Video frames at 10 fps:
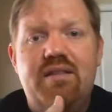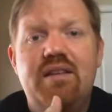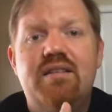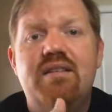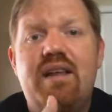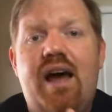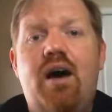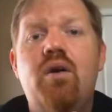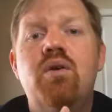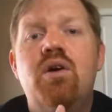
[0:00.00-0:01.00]
This is
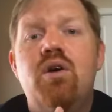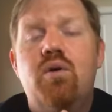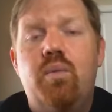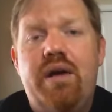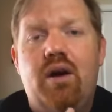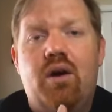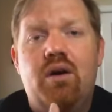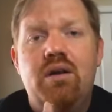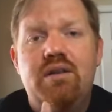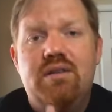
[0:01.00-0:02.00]
how we
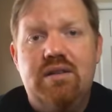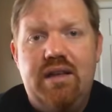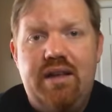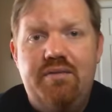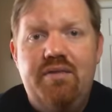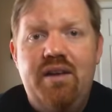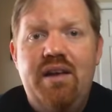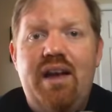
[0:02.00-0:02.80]
are to live.